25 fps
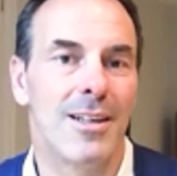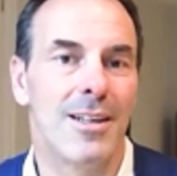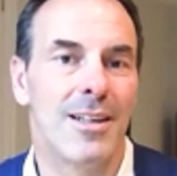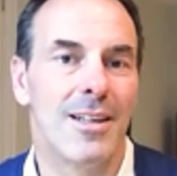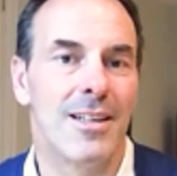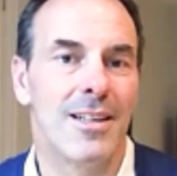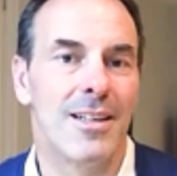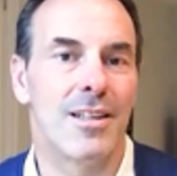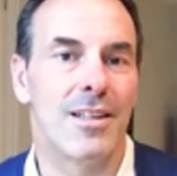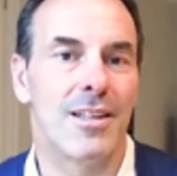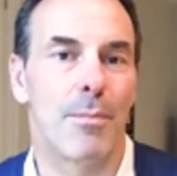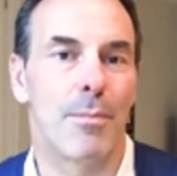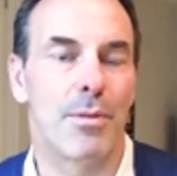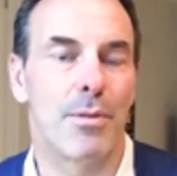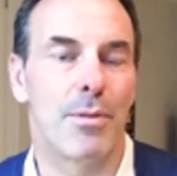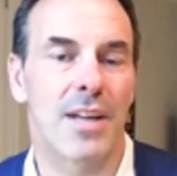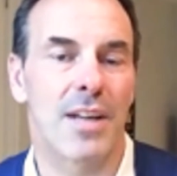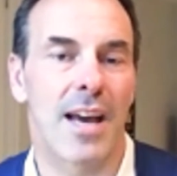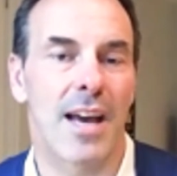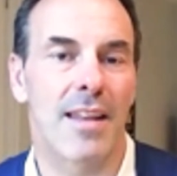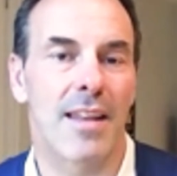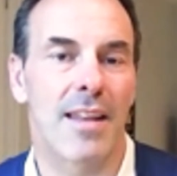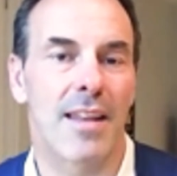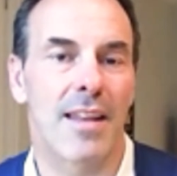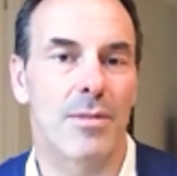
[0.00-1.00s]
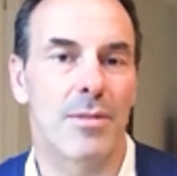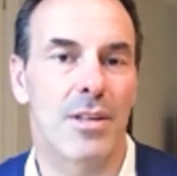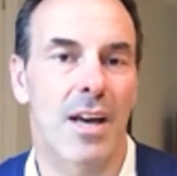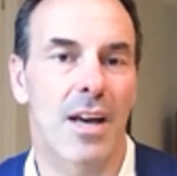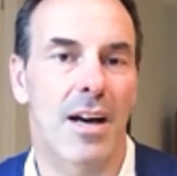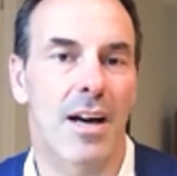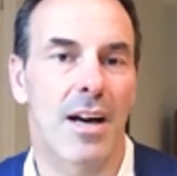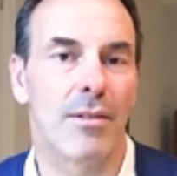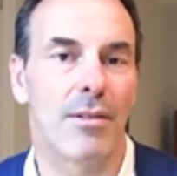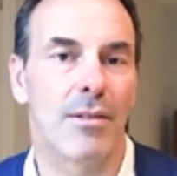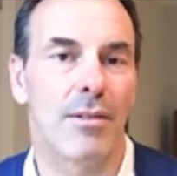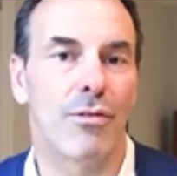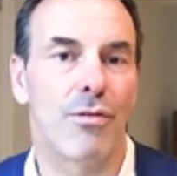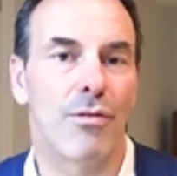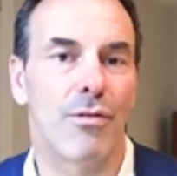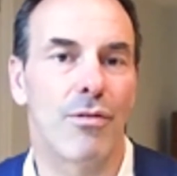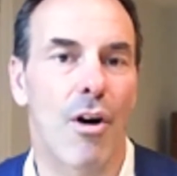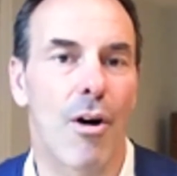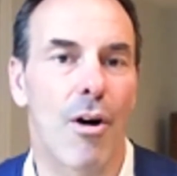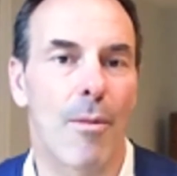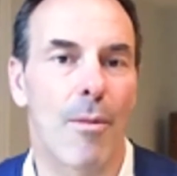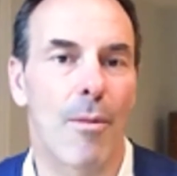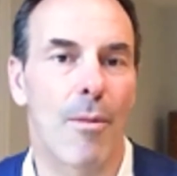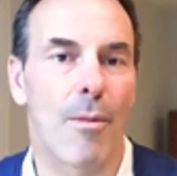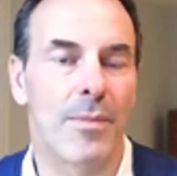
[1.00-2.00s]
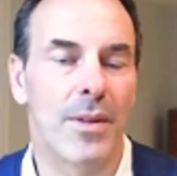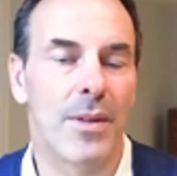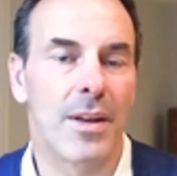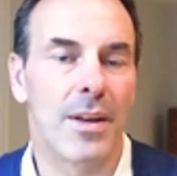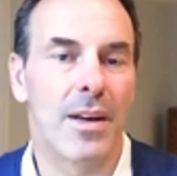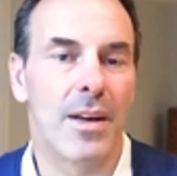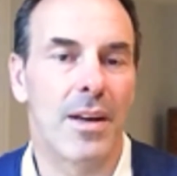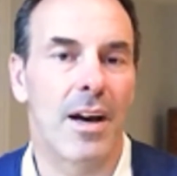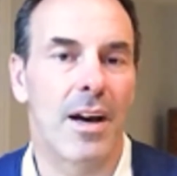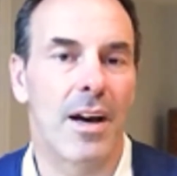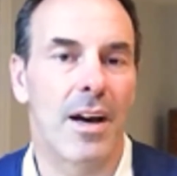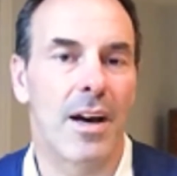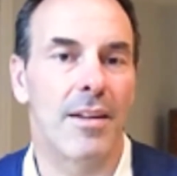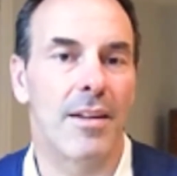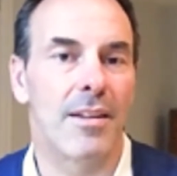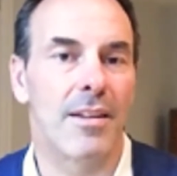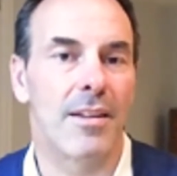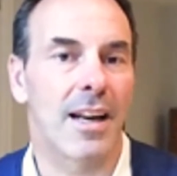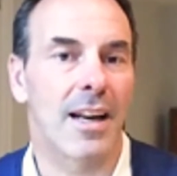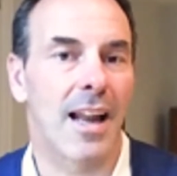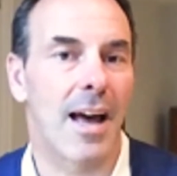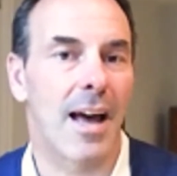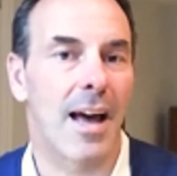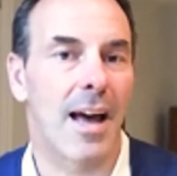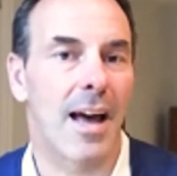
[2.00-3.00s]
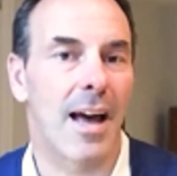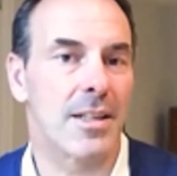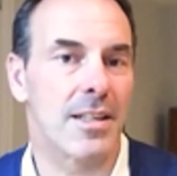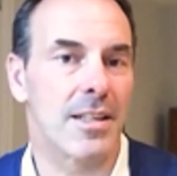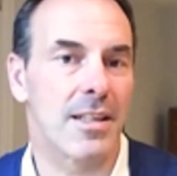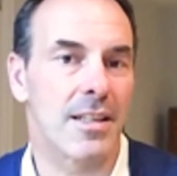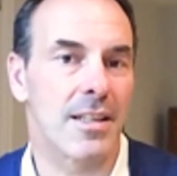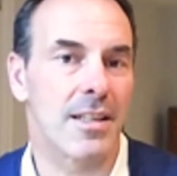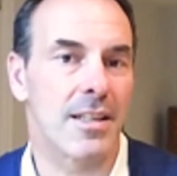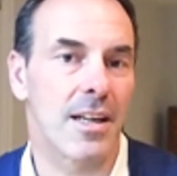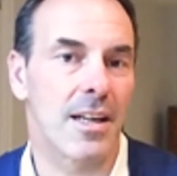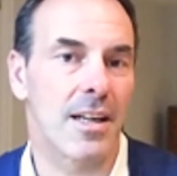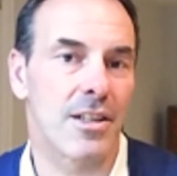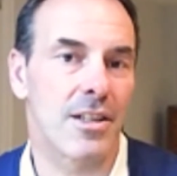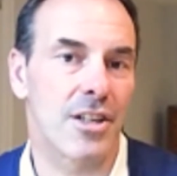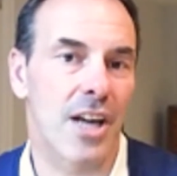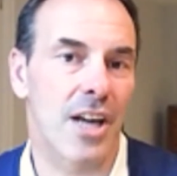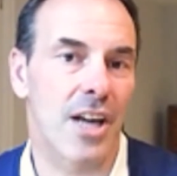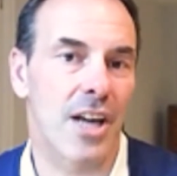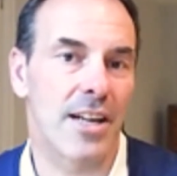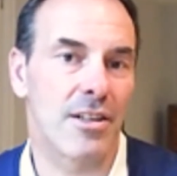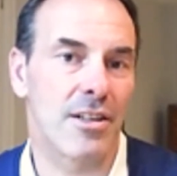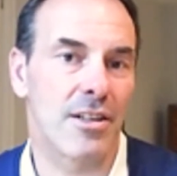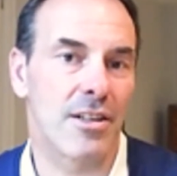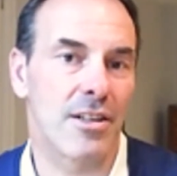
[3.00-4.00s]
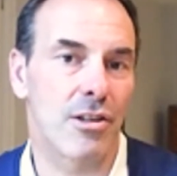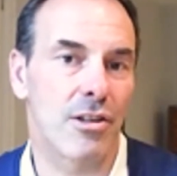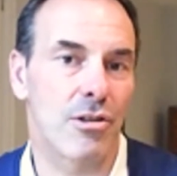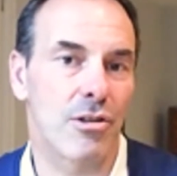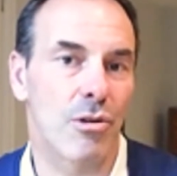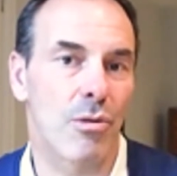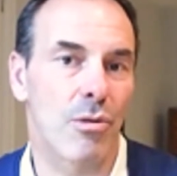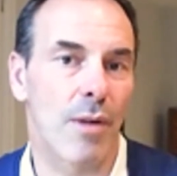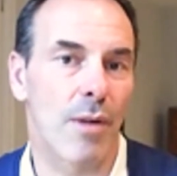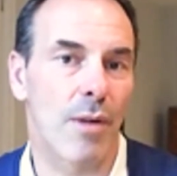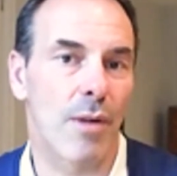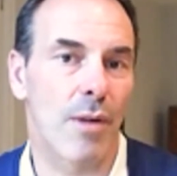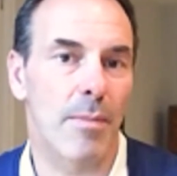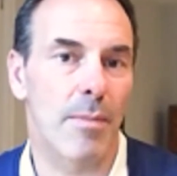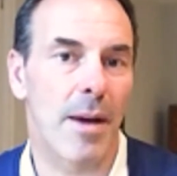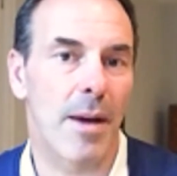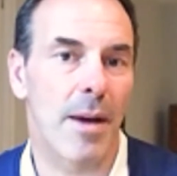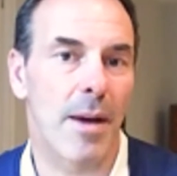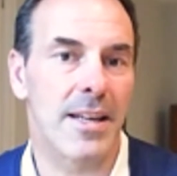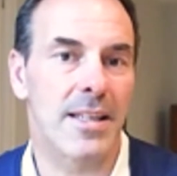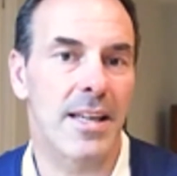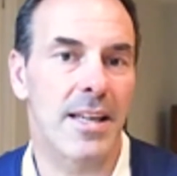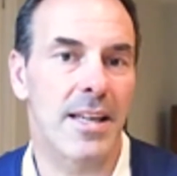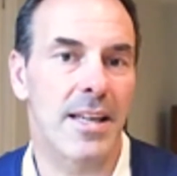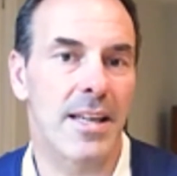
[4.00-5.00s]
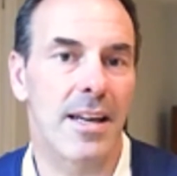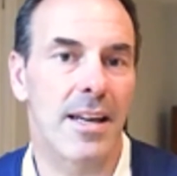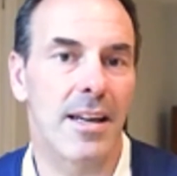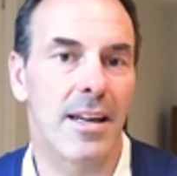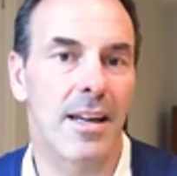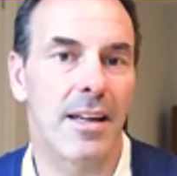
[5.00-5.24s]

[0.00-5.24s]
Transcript: to protect themselves from the climate change that is already baked in.